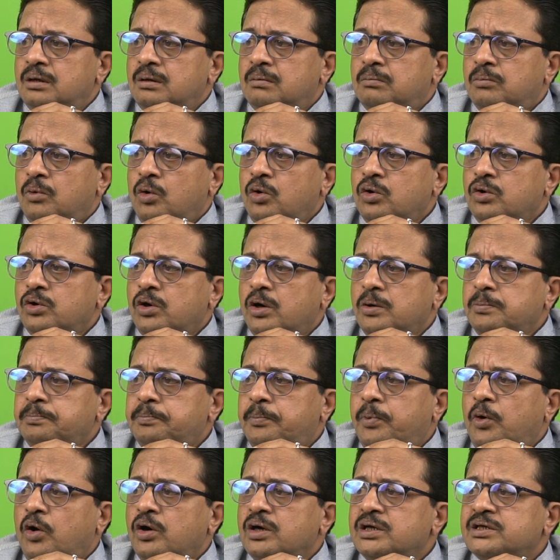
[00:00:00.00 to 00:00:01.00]
on
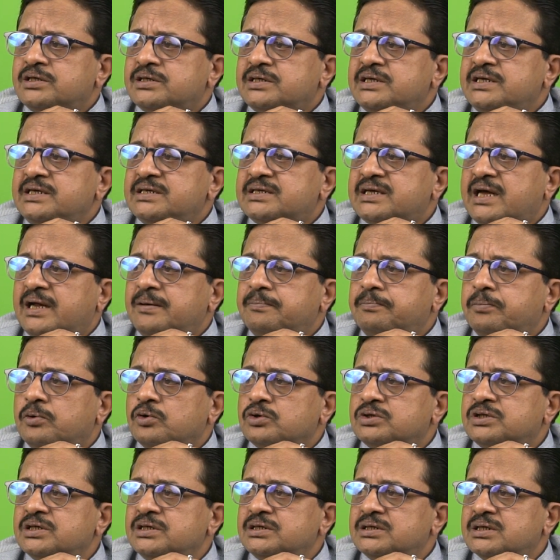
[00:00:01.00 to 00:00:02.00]
policies and
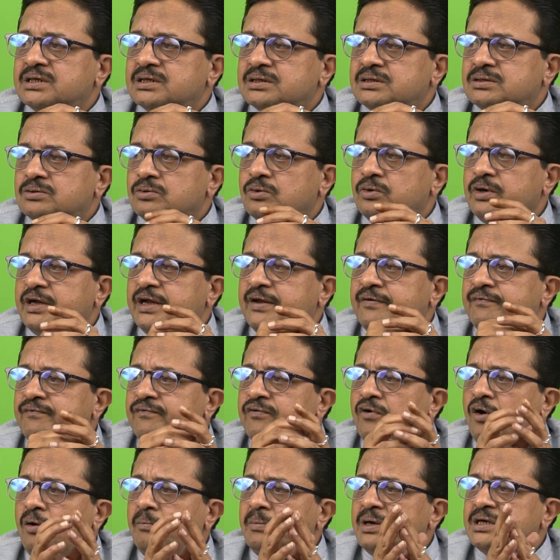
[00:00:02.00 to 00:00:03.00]
procedures. So
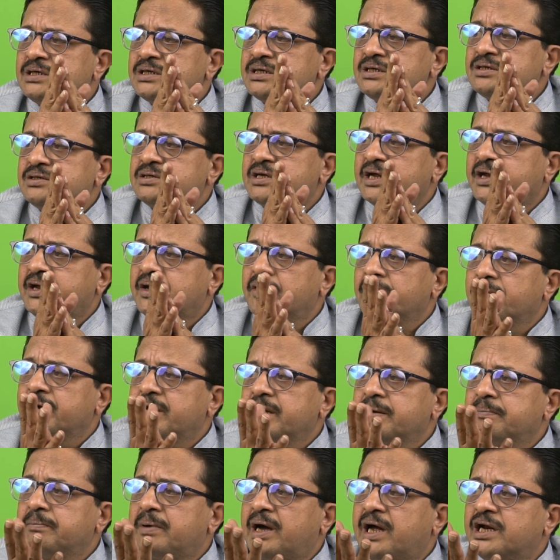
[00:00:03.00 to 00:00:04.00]
information security
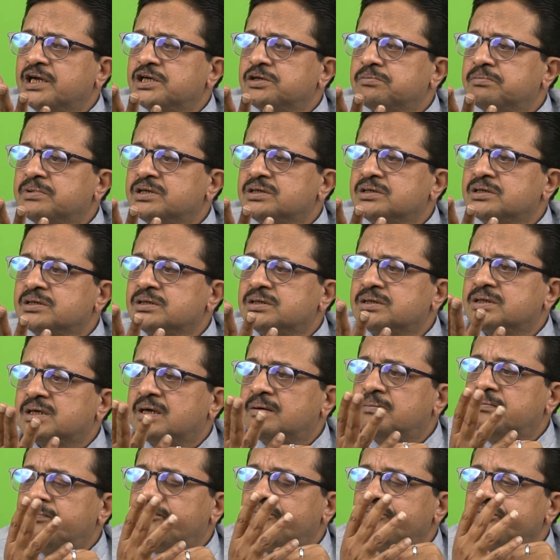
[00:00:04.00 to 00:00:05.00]
management
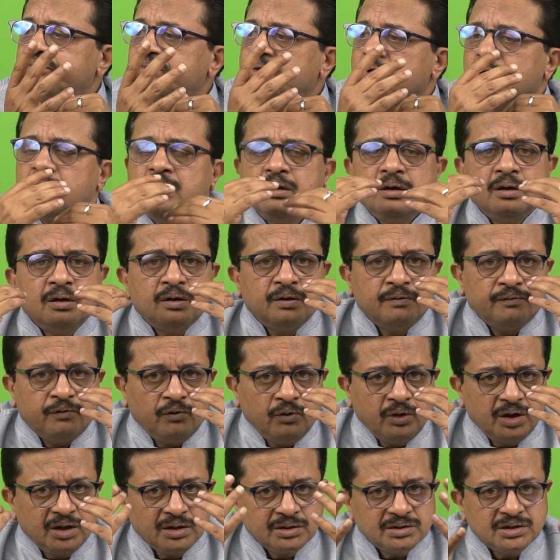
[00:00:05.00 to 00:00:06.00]
system
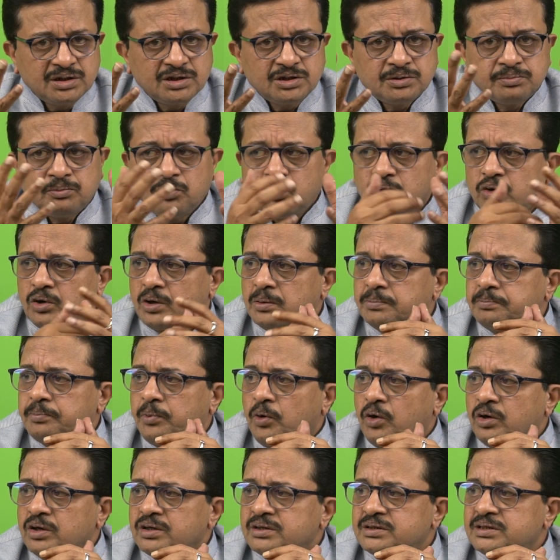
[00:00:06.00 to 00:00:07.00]
focuses more on
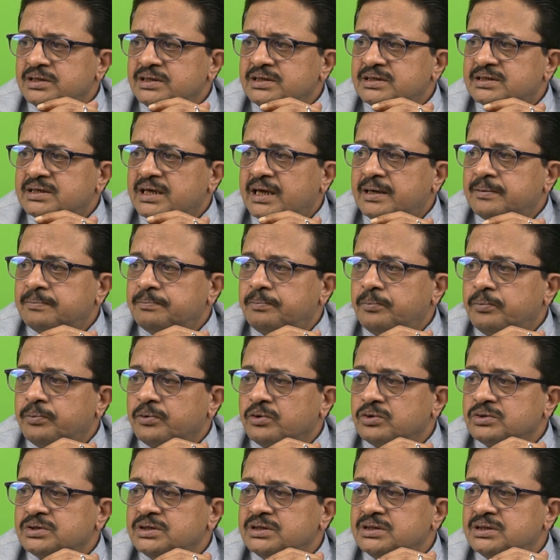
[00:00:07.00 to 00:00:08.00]
policies and
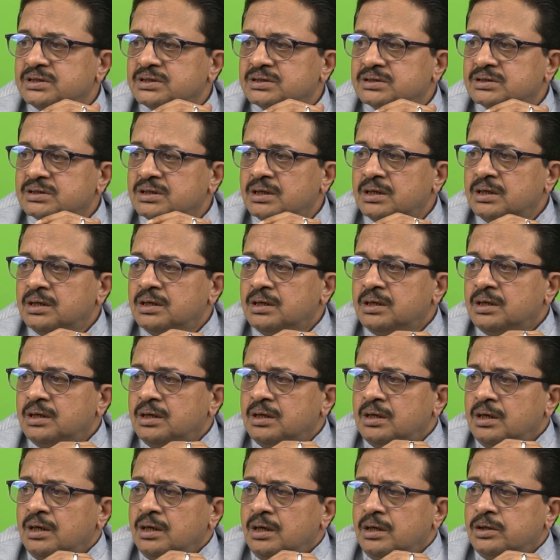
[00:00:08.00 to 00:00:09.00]
procedures.
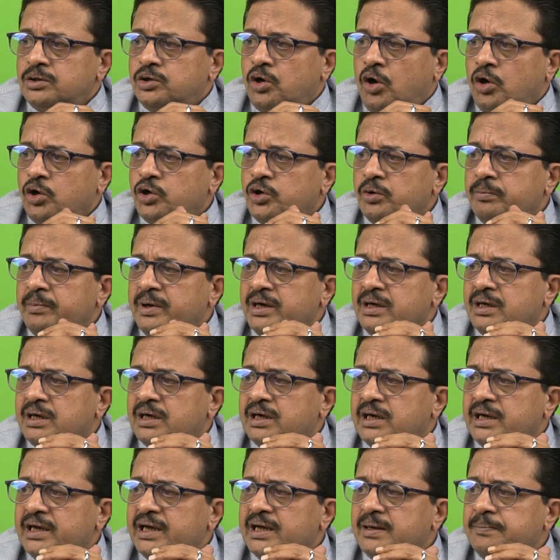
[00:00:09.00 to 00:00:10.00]
Document
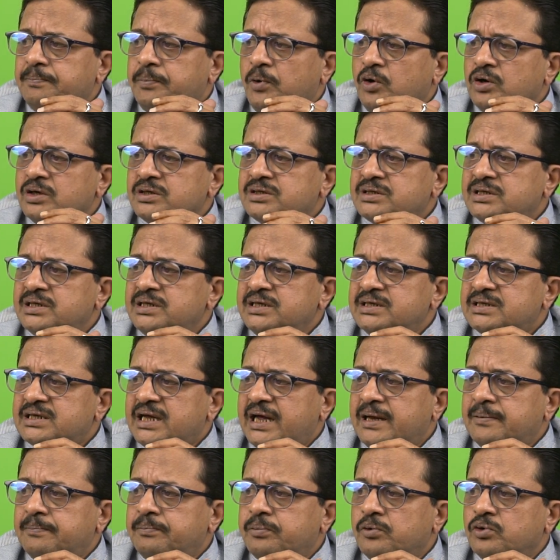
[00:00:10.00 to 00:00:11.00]
clear policies
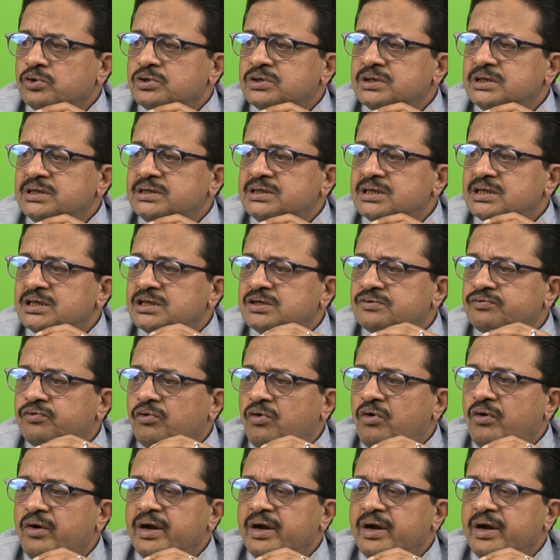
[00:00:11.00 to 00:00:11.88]
and procedures for